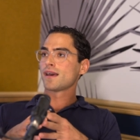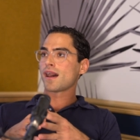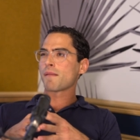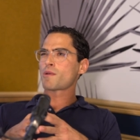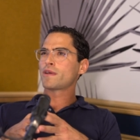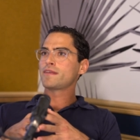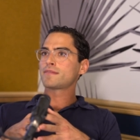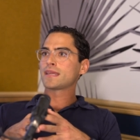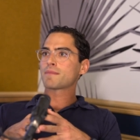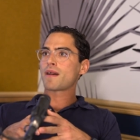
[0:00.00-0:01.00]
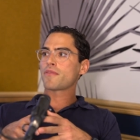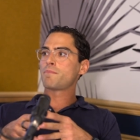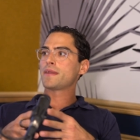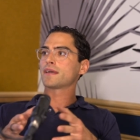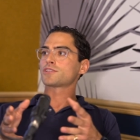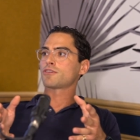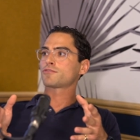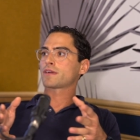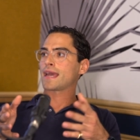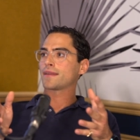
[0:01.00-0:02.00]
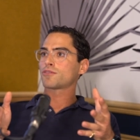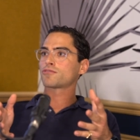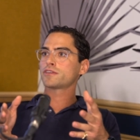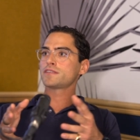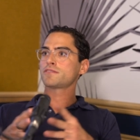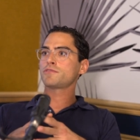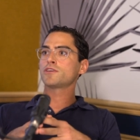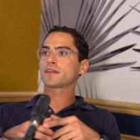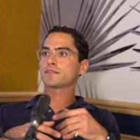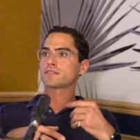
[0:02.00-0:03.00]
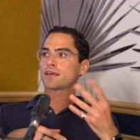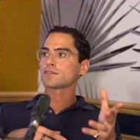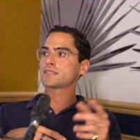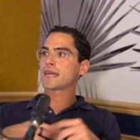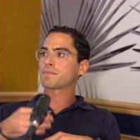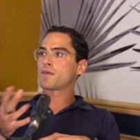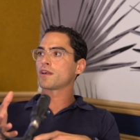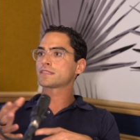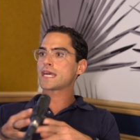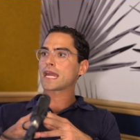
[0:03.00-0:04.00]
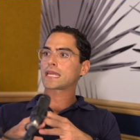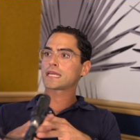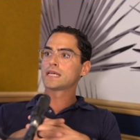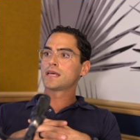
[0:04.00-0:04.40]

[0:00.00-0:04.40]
Uh, but when you think about the bigger software categories, and we look at sales tech, martech,